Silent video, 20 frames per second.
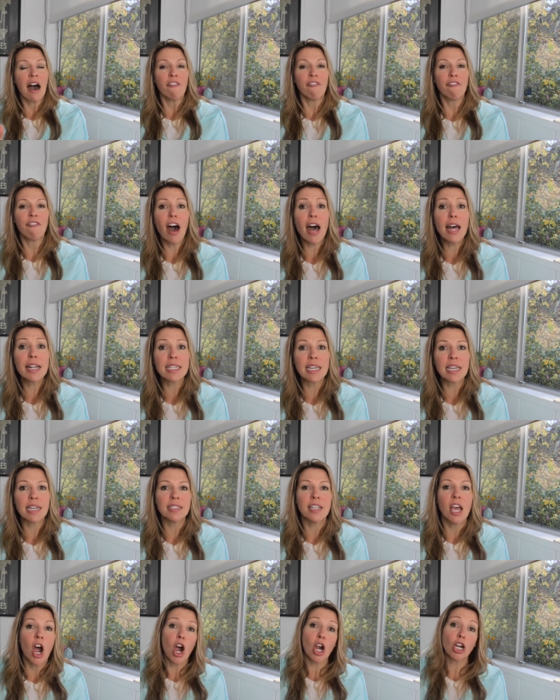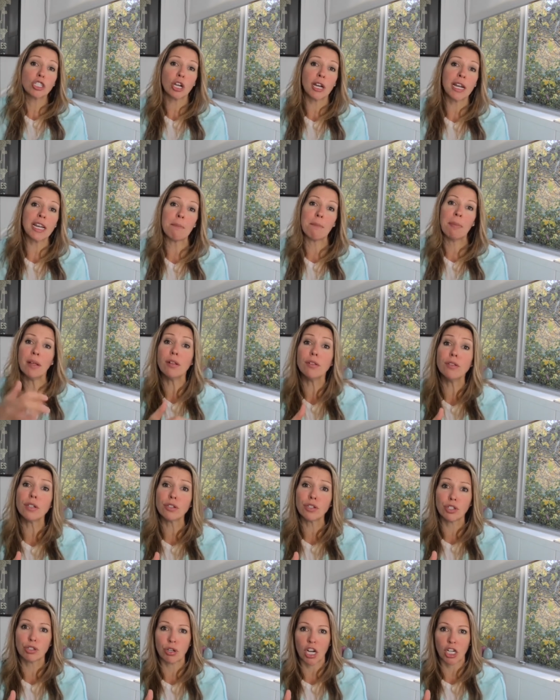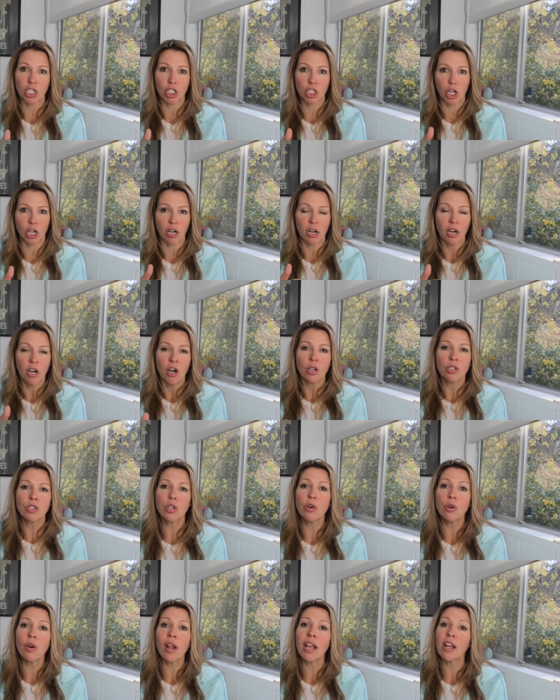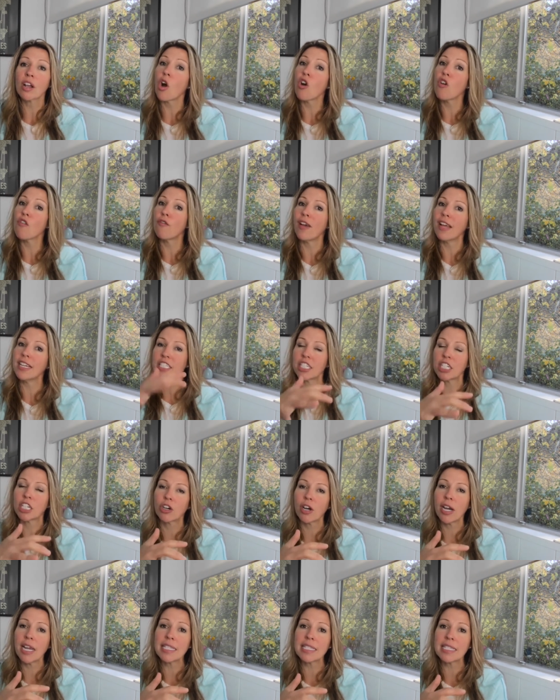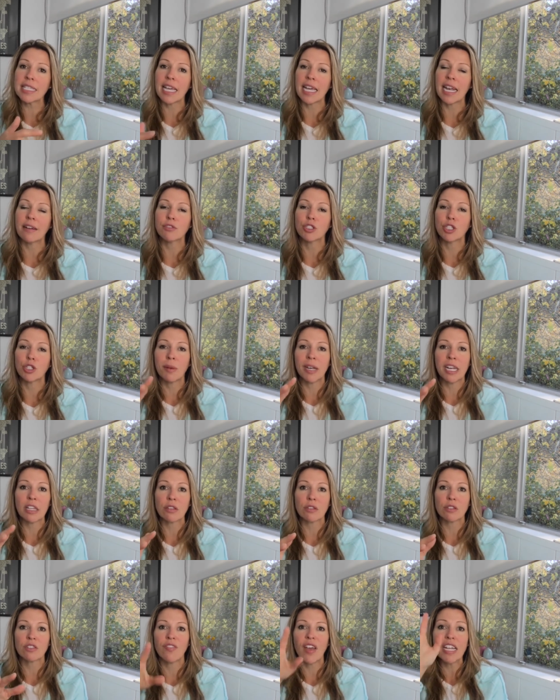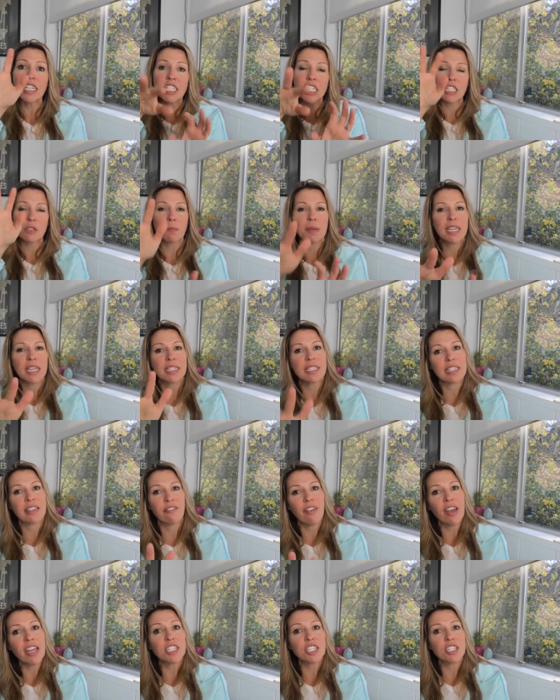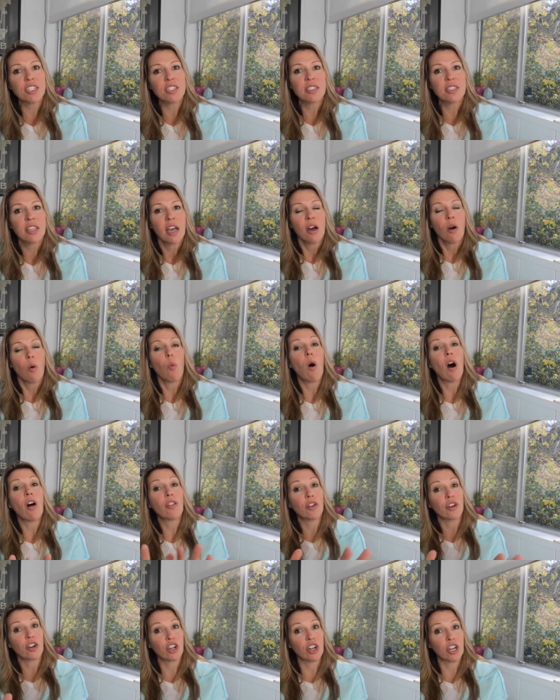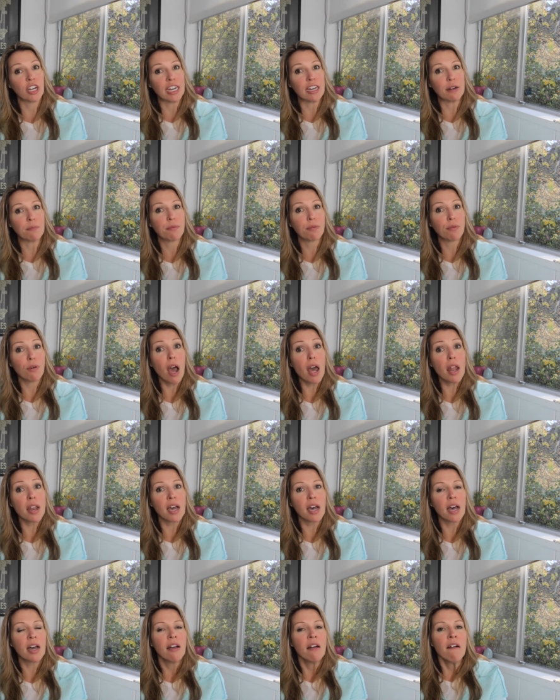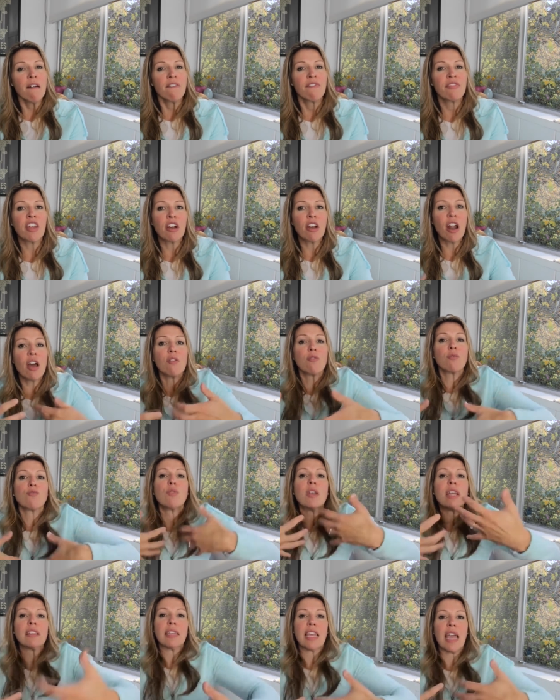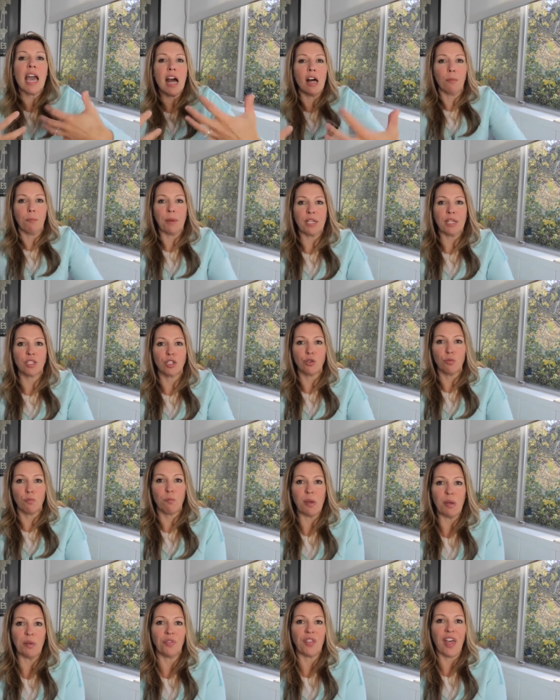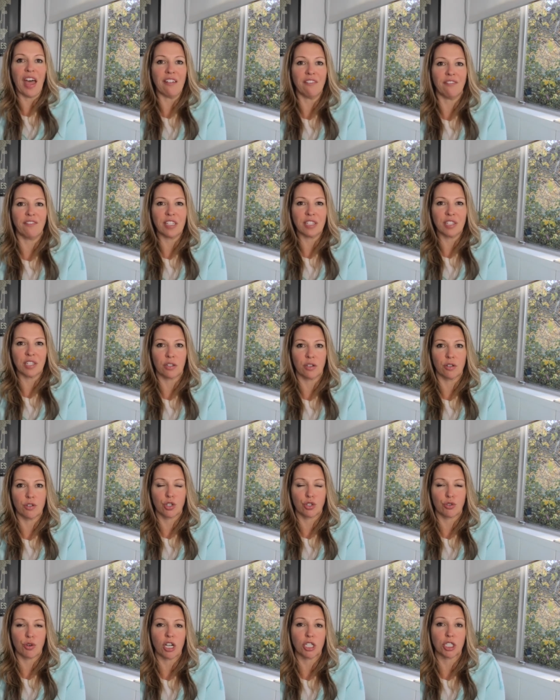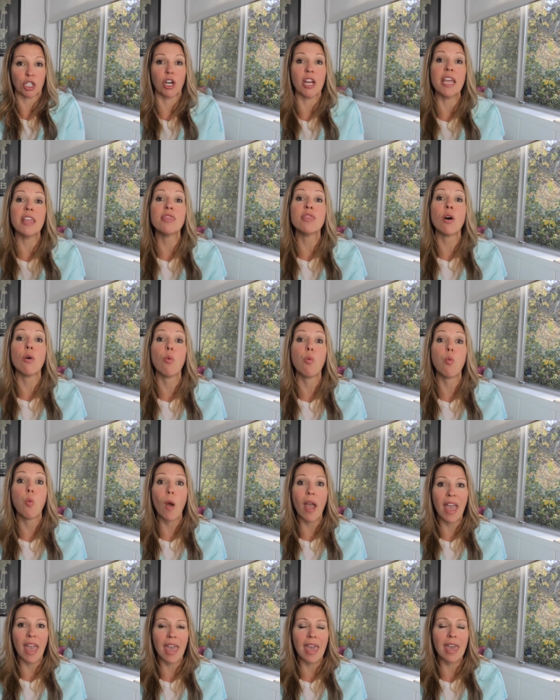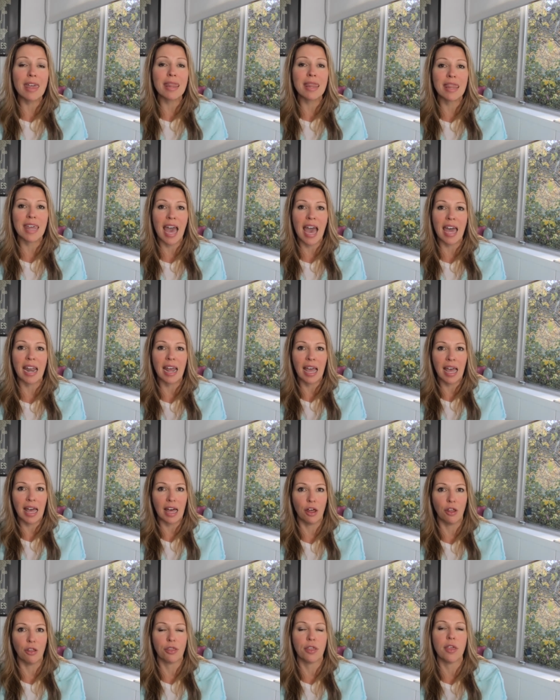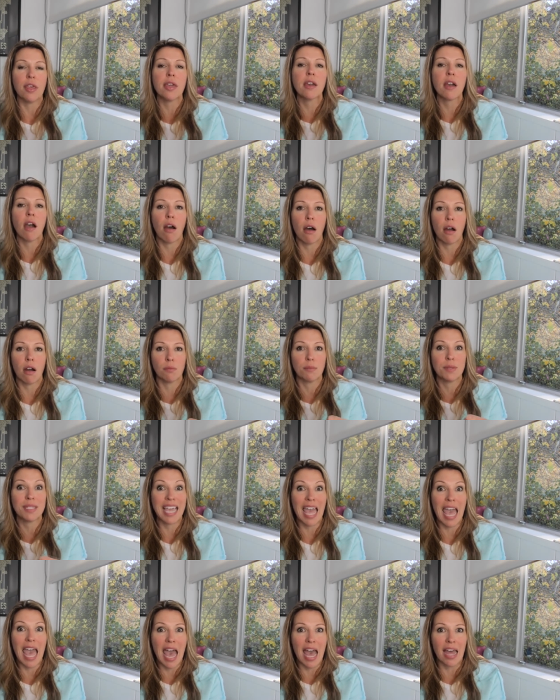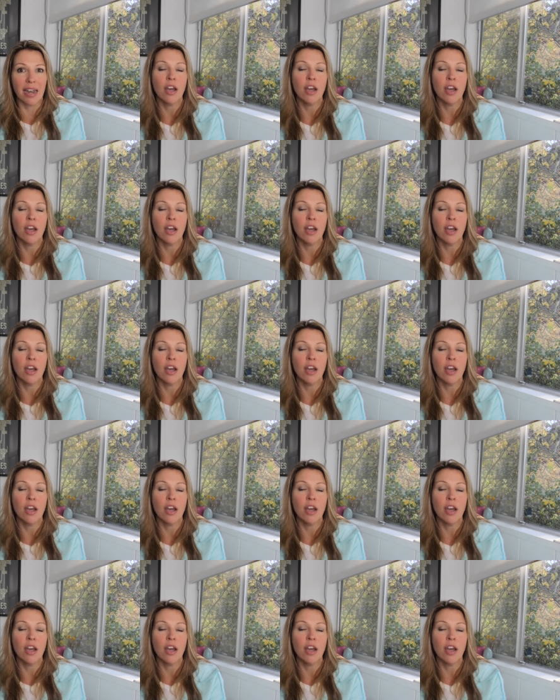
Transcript: Vatas are trying to build their structure. So don't go veggie crazy and have too many of those veggies because the veggies, while they're good in prana, they're not really helping to build that physical structure in the way that healthy carbs can.